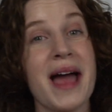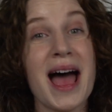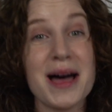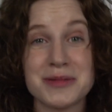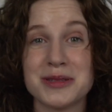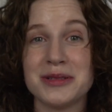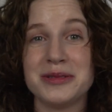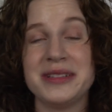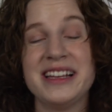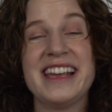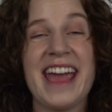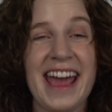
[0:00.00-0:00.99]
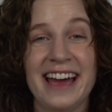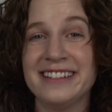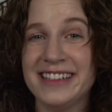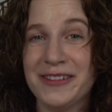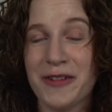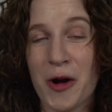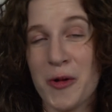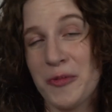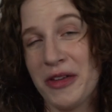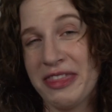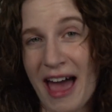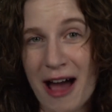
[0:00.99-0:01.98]
absolutely can't leave home
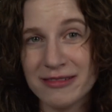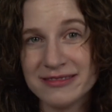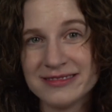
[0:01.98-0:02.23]
without.